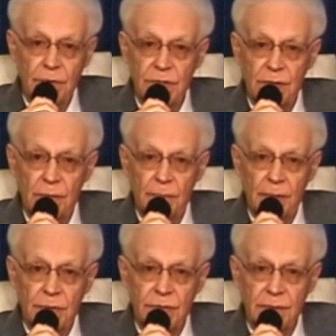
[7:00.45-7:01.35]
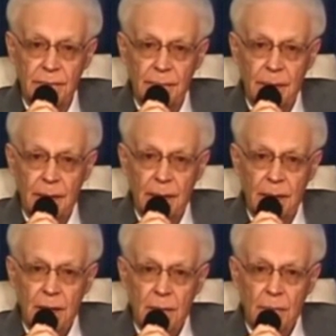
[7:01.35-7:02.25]
physical person,
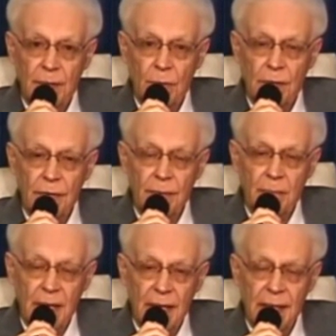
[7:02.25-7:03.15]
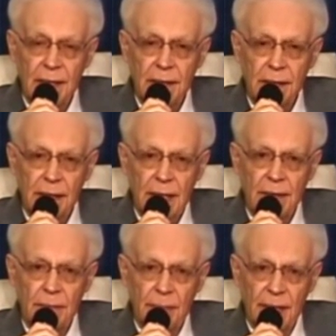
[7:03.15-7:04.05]
but where the mind
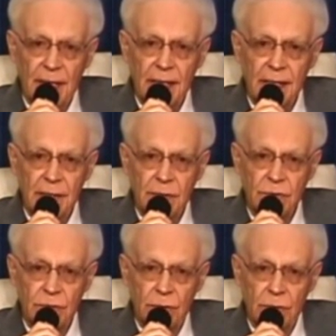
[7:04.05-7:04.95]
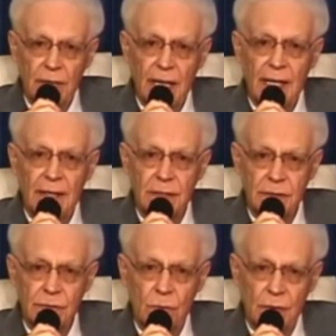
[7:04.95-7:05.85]
and the body and the soul act
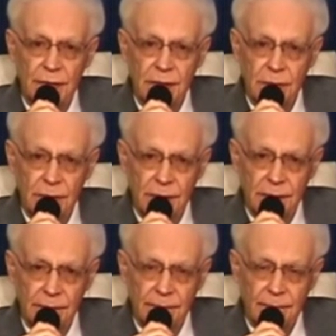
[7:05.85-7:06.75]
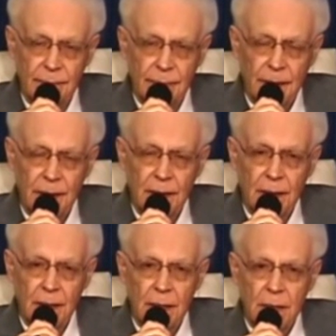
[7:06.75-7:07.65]
as one unit.
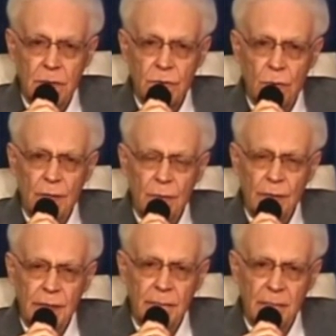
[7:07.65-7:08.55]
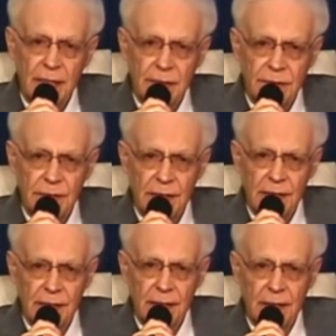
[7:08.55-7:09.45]
So when we
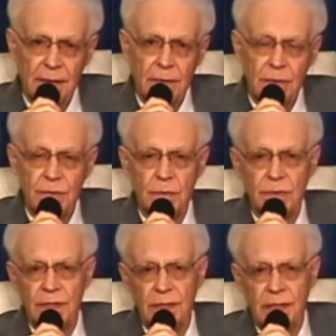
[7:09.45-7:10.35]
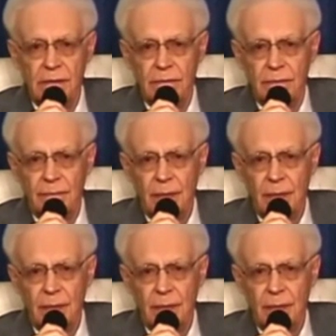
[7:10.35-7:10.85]
meditate on Christmas Eve,